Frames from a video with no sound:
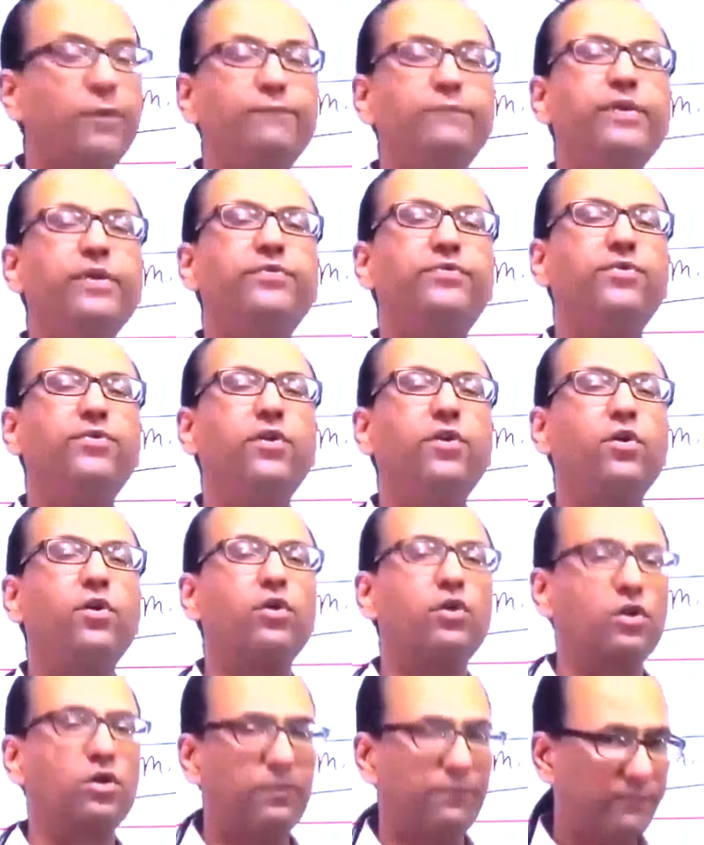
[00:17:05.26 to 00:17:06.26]

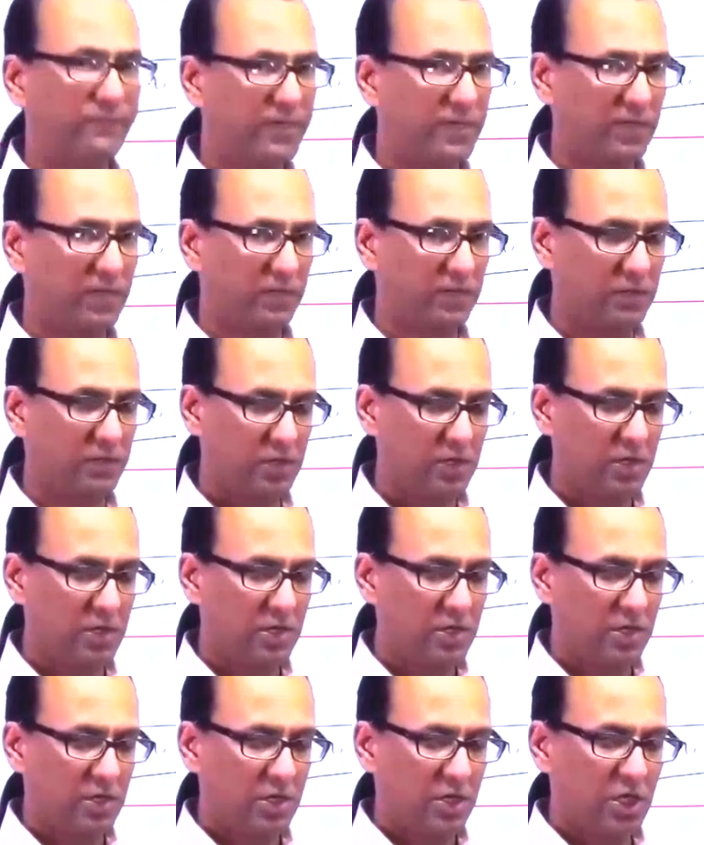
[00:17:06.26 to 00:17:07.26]
before birth.
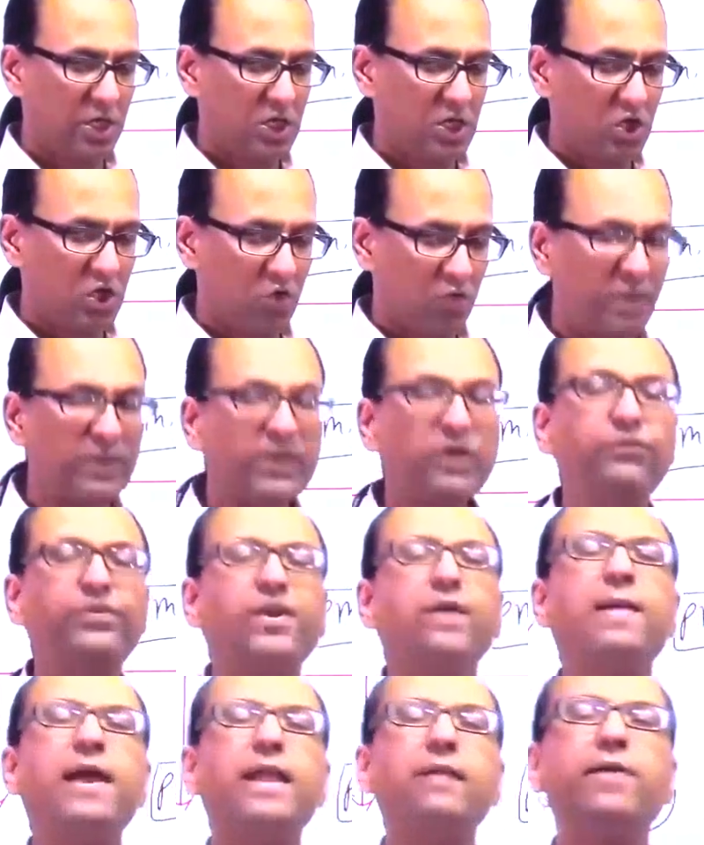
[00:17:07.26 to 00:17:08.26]
When the
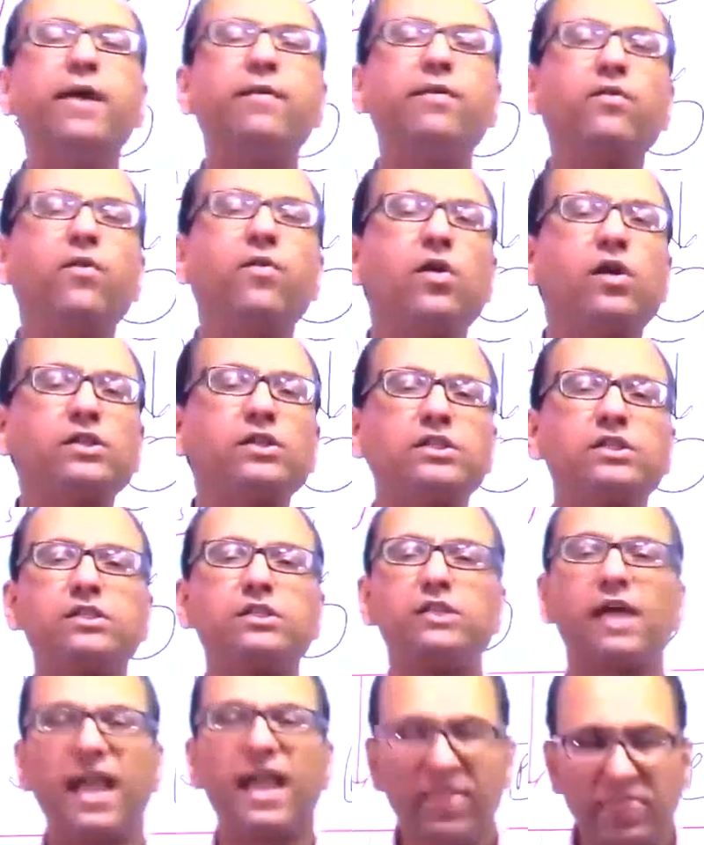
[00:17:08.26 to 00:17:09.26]
female baby was
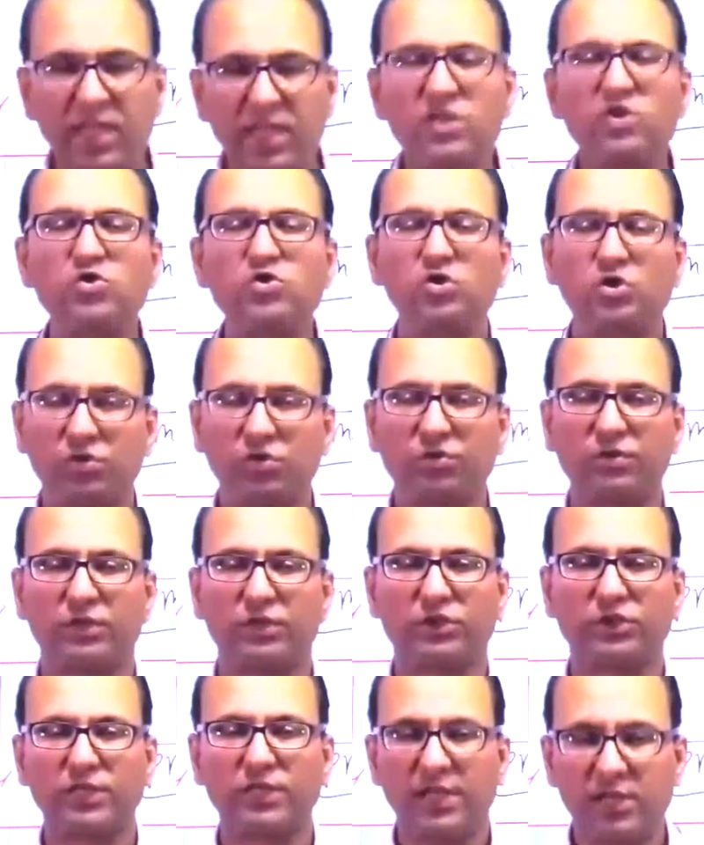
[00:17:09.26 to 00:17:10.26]
in the
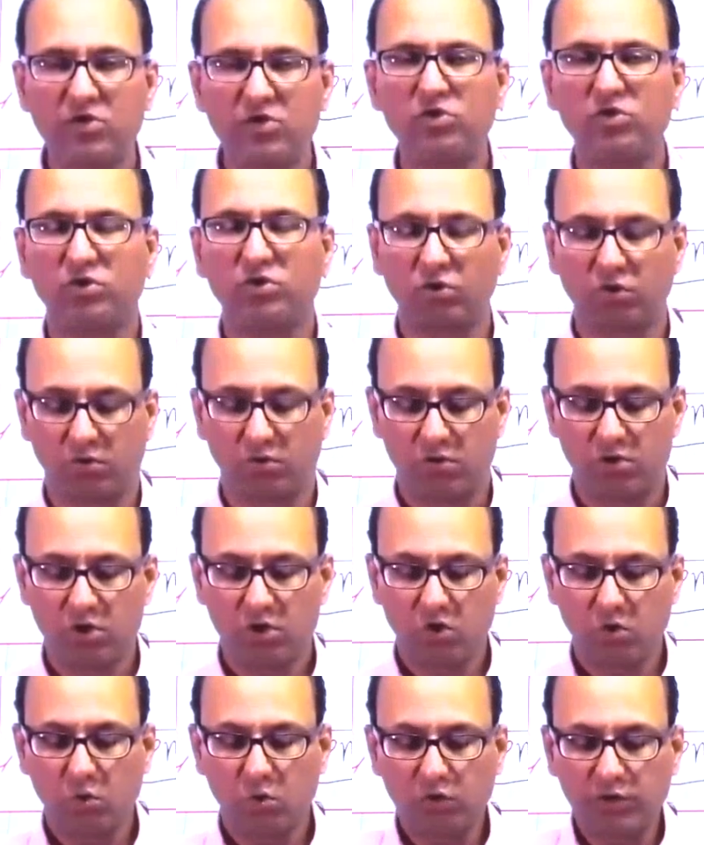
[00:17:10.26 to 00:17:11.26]
uterus, in utero,
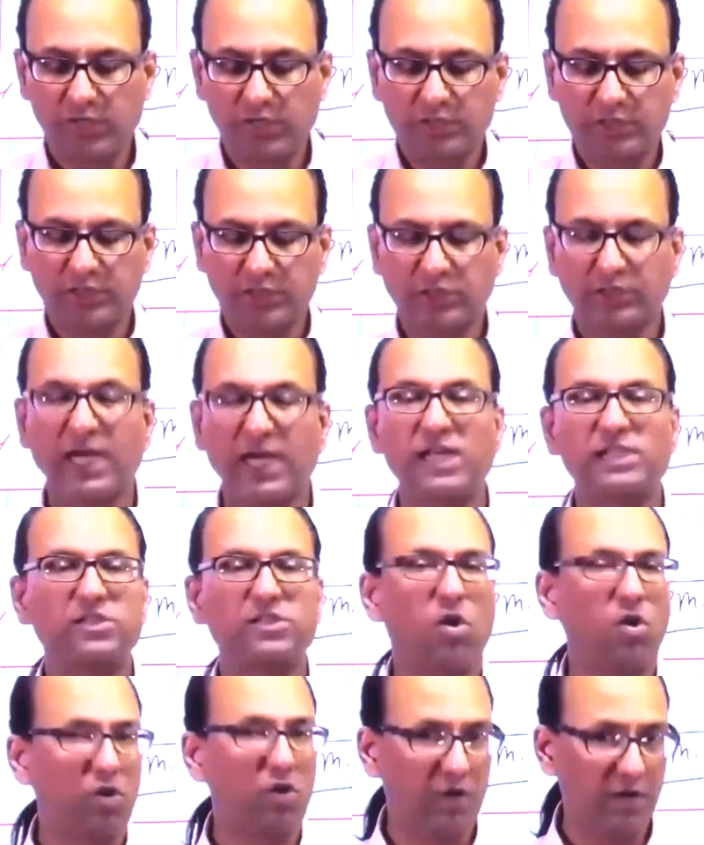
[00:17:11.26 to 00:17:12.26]
oogenesis has
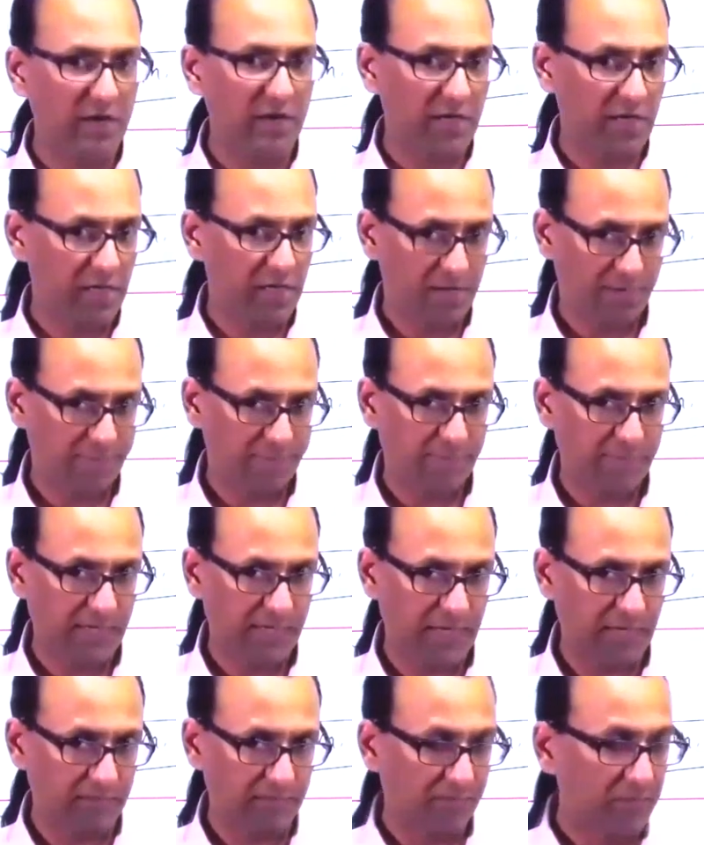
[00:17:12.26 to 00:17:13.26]
already
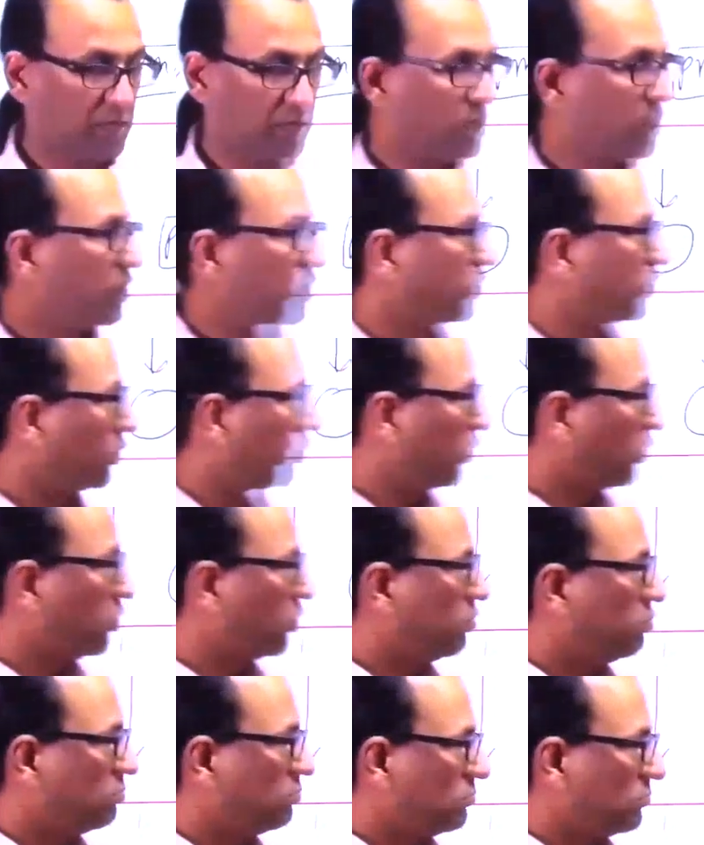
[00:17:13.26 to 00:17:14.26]
begun.
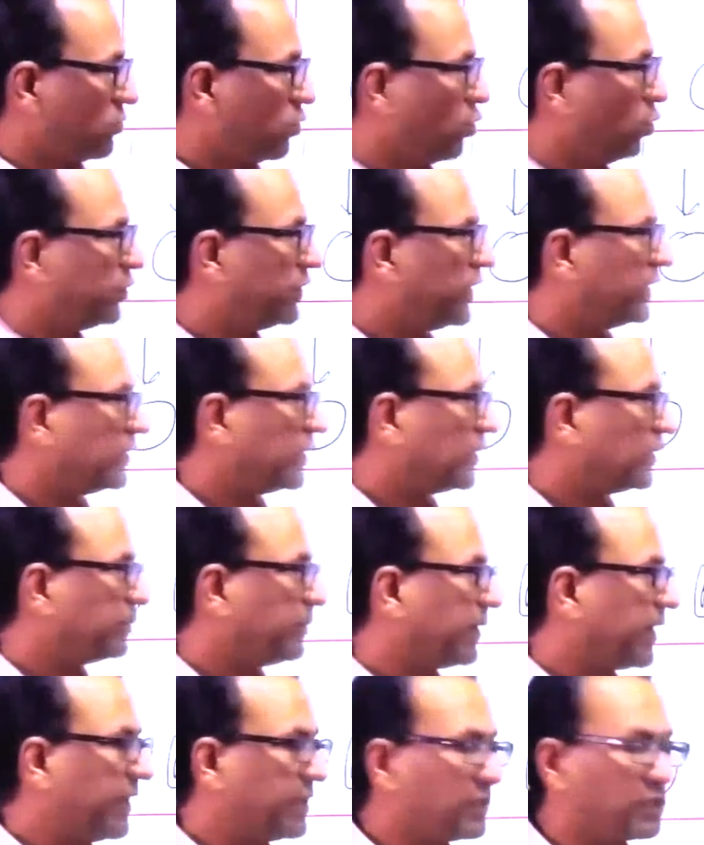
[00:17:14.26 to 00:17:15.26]
So oogenesis
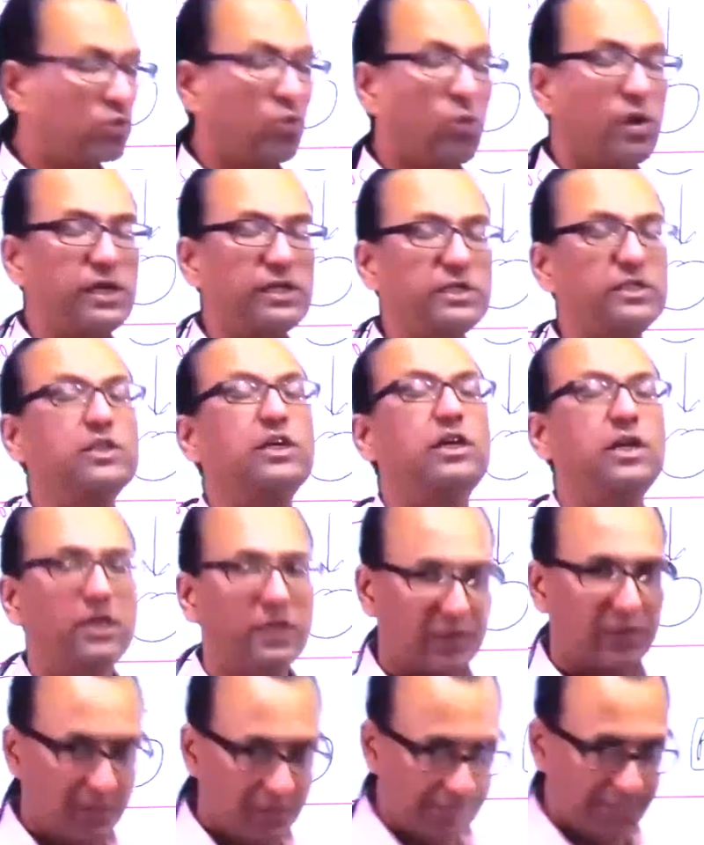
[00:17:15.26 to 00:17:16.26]
begins quite
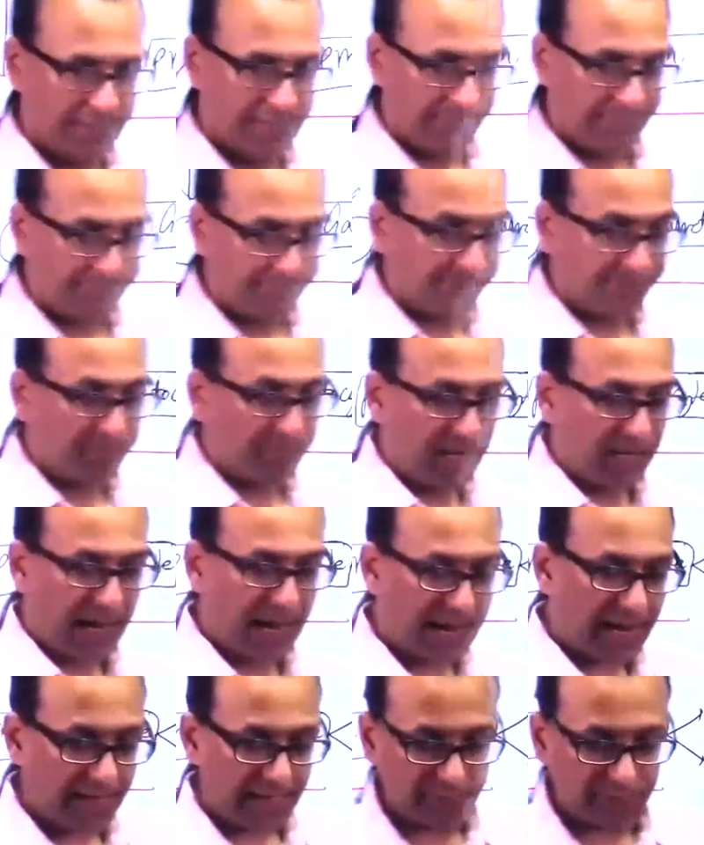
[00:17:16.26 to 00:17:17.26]
early,
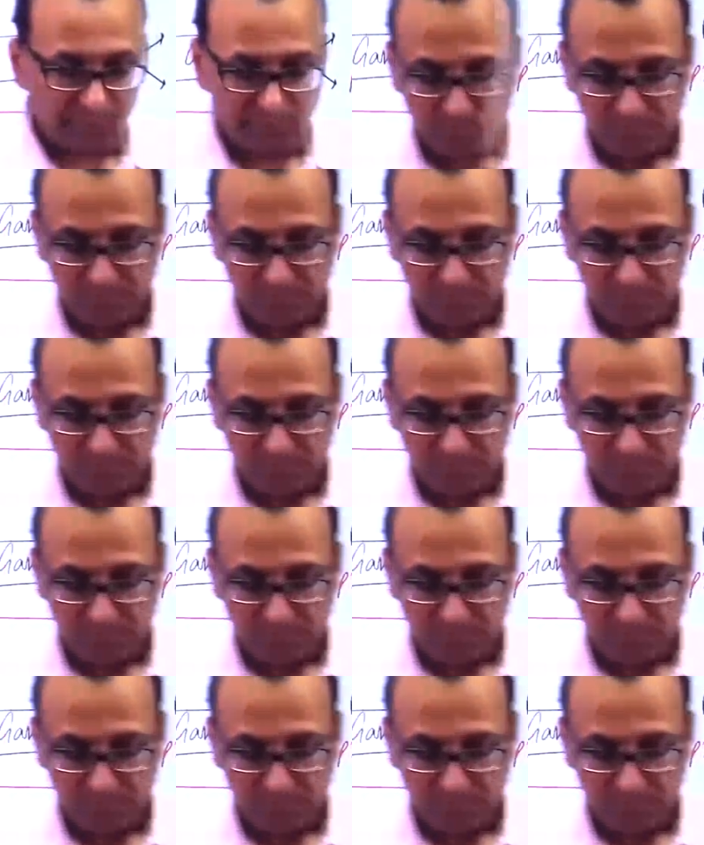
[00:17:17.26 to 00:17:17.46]
and